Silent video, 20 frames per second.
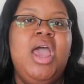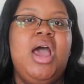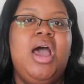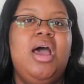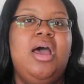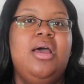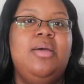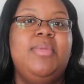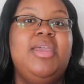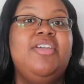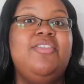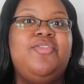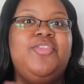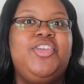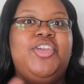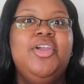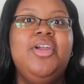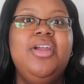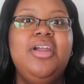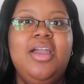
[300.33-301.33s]
Um, if
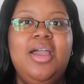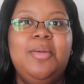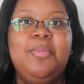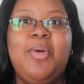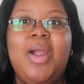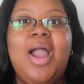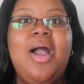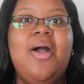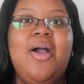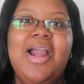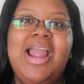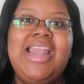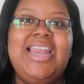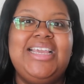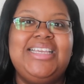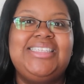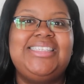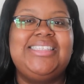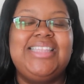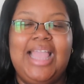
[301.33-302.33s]
you're a brow
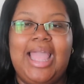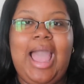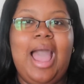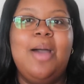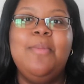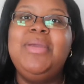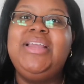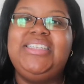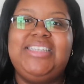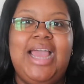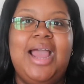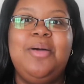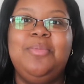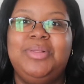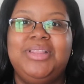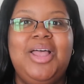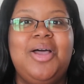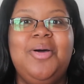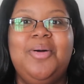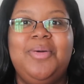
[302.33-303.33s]
artist, comment down
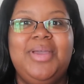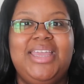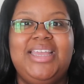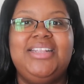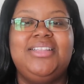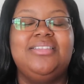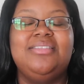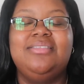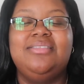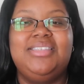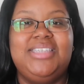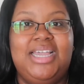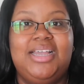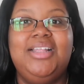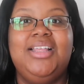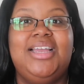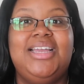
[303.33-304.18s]
below and tell